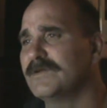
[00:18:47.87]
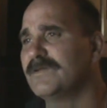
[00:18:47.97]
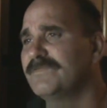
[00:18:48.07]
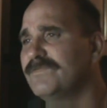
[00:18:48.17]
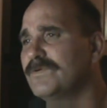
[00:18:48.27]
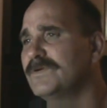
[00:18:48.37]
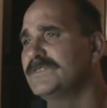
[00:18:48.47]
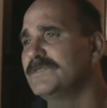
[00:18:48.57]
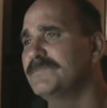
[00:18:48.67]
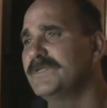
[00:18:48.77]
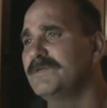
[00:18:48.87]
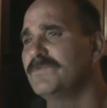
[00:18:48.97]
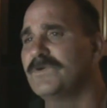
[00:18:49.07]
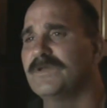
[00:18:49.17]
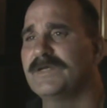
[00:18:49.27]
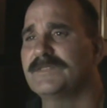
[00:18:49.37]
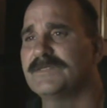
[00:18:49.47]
Looking forward to many more like